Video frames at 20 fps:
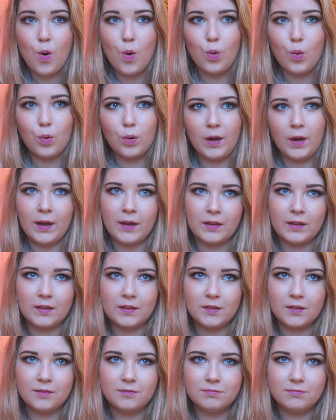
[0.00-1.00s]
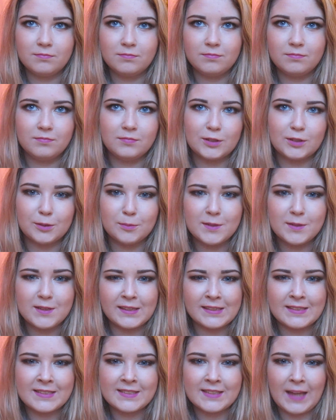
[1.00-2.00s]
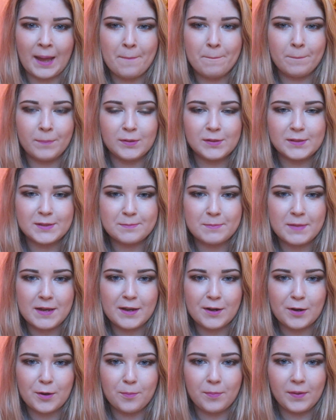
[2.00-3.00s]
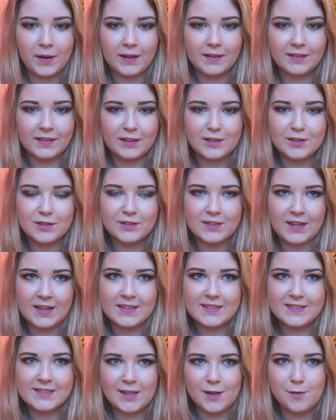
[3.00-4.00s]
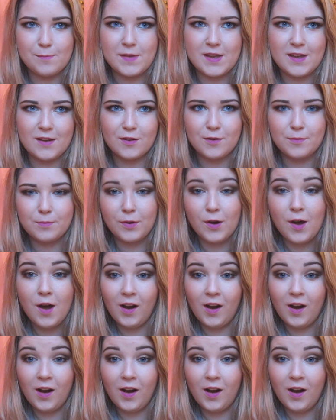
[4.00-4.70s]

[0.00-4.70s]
Or like someone that samples makeup, like that tests out makeup.